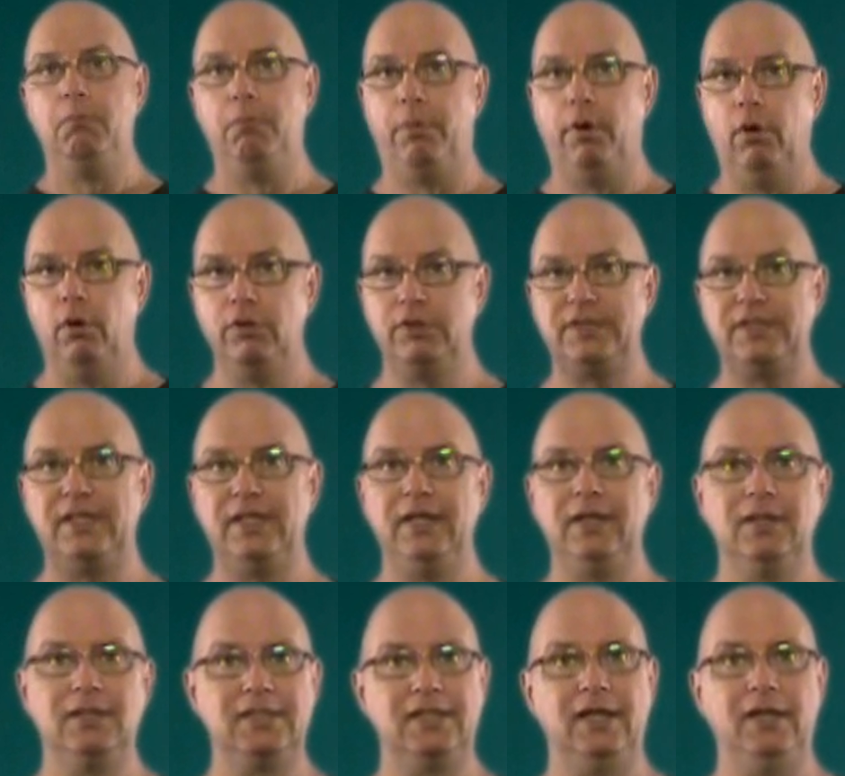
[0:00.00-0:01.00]
Both
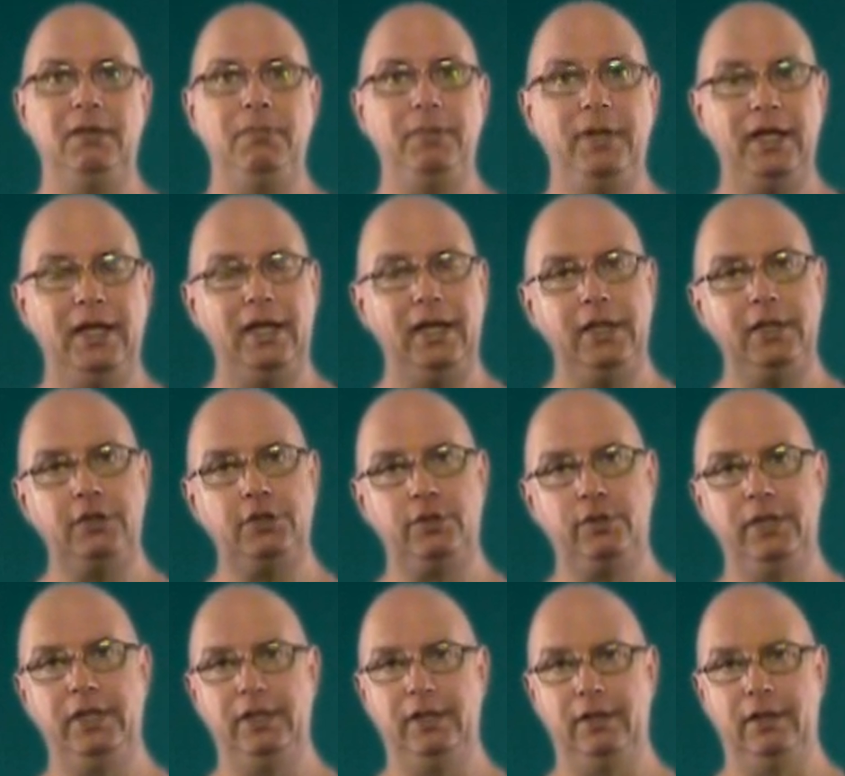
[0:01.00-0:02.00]
steels can be heat
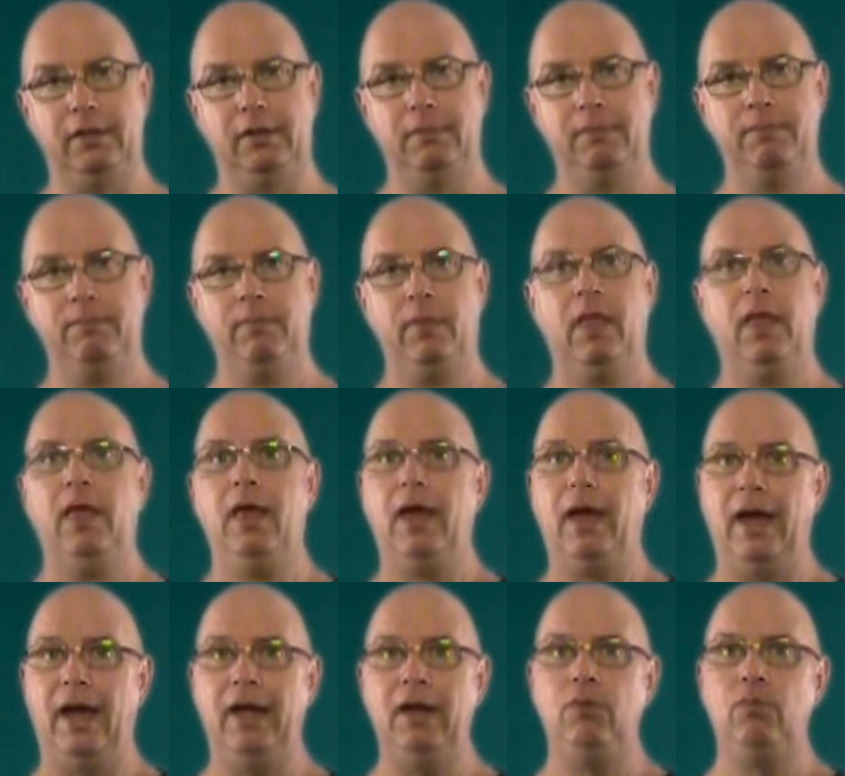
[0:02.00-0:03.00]
treated
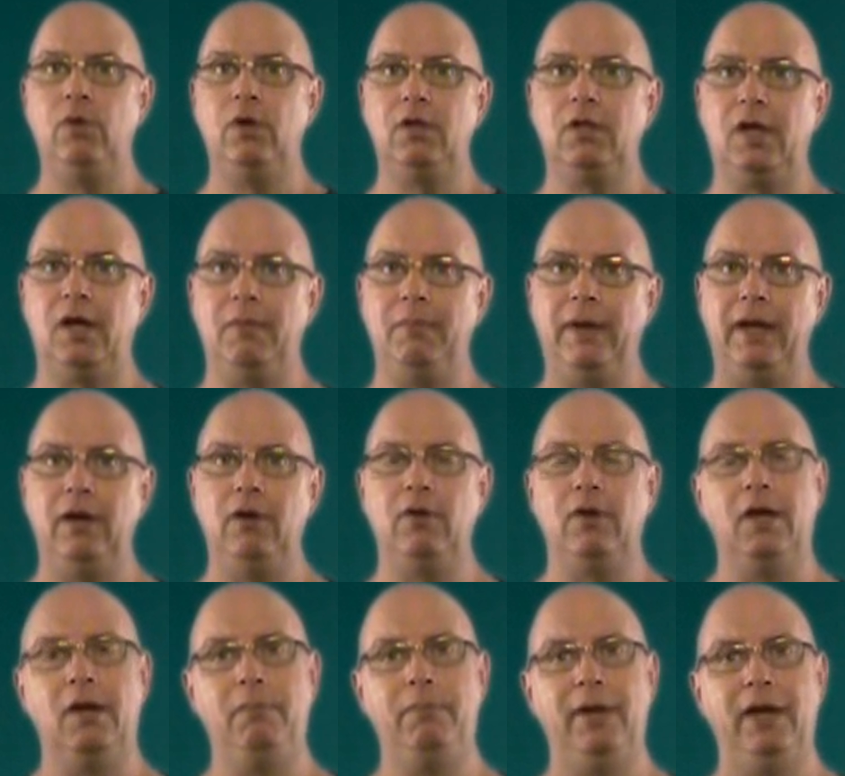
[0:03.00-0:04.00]
and will come
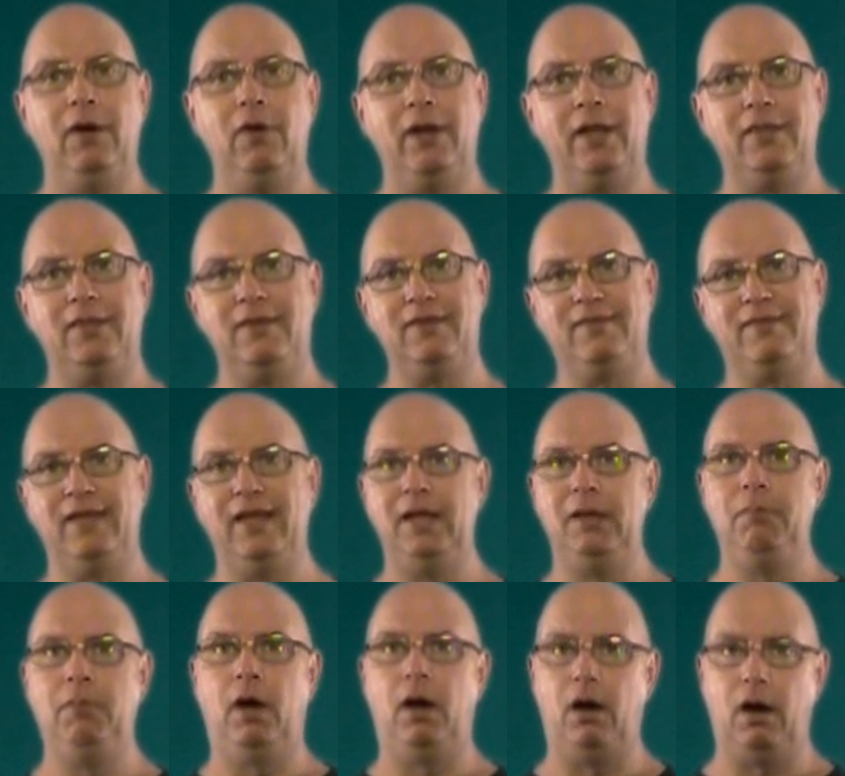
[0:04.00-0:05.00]
out about at the
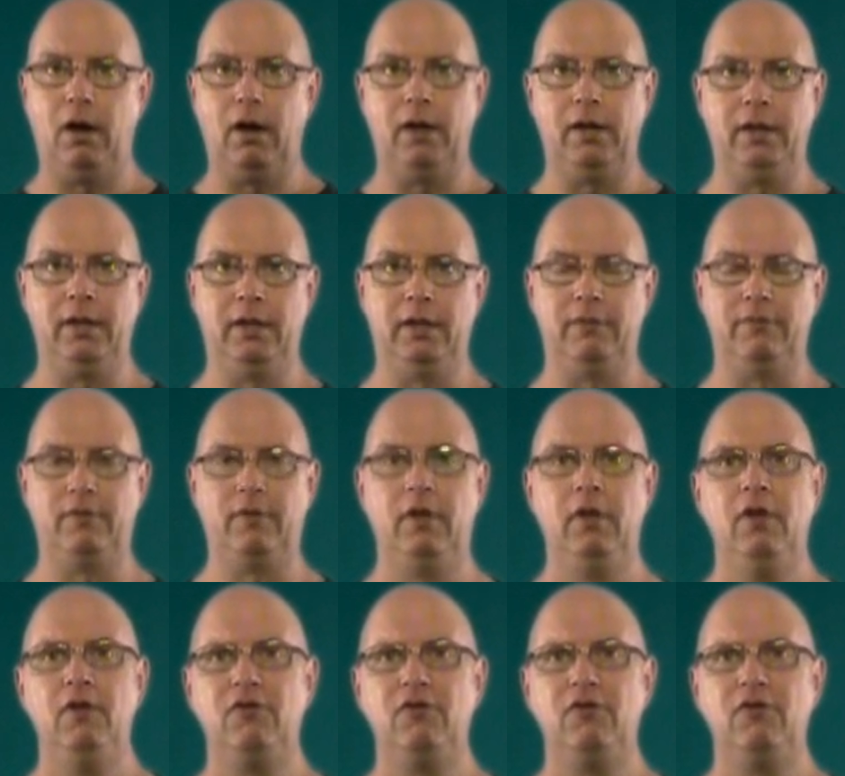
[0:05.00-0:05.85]
same hardness.